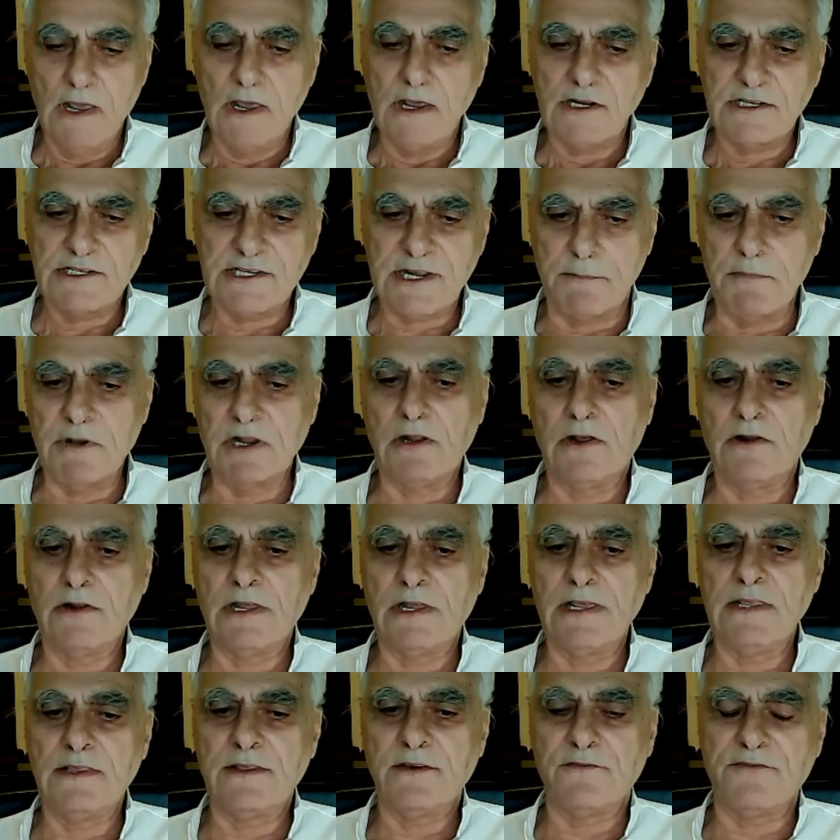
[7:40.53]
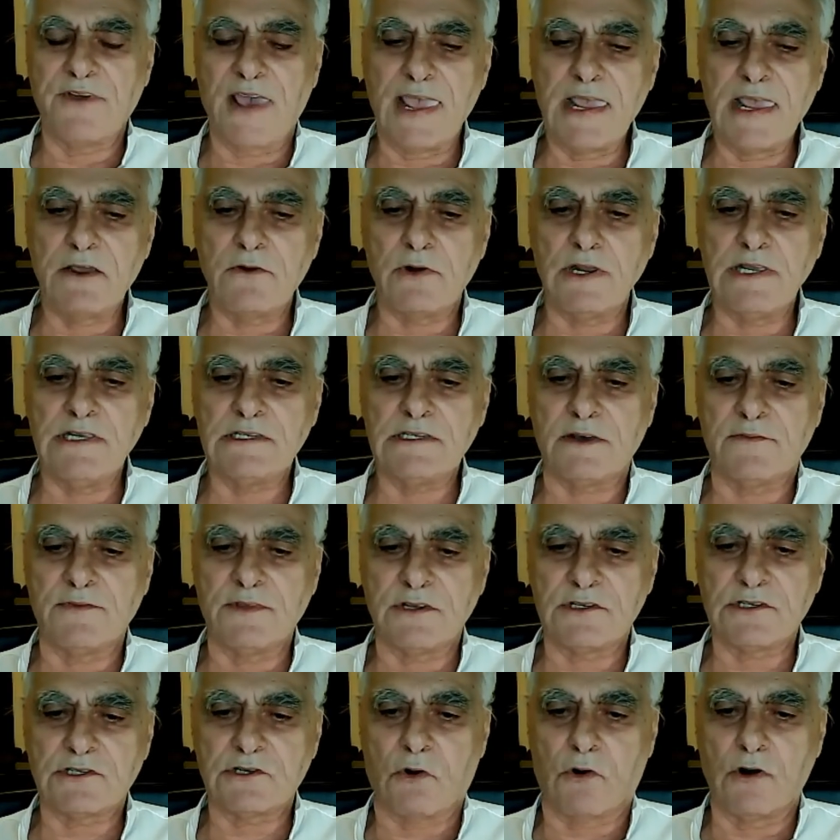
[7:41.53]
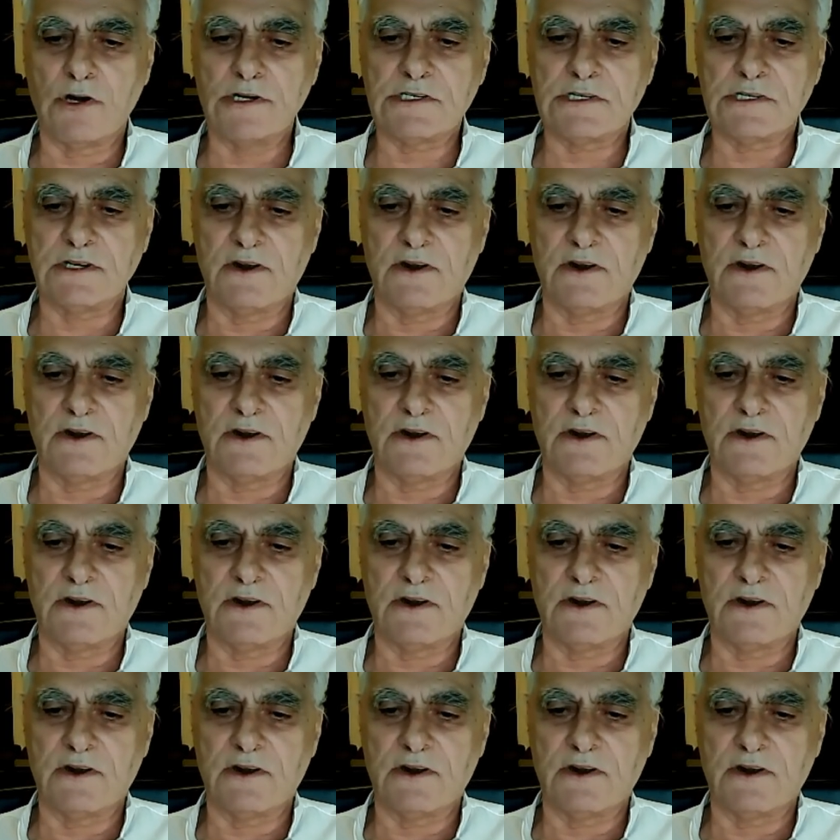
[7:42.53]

Similarly, the vagaries of the source